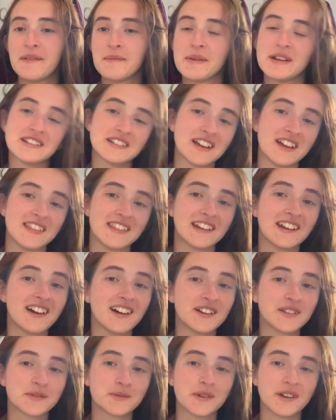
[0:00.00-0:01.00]
Much like the
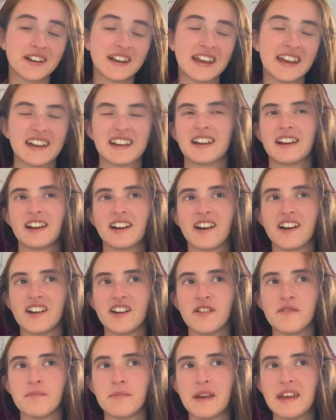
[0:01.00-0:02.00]
last one, it can kind
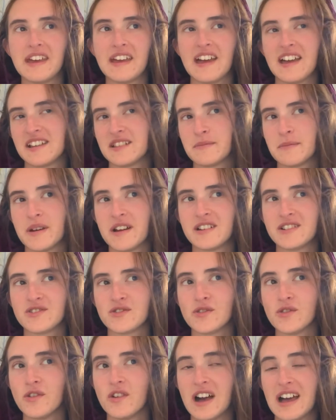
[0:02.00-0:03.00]
of be as much or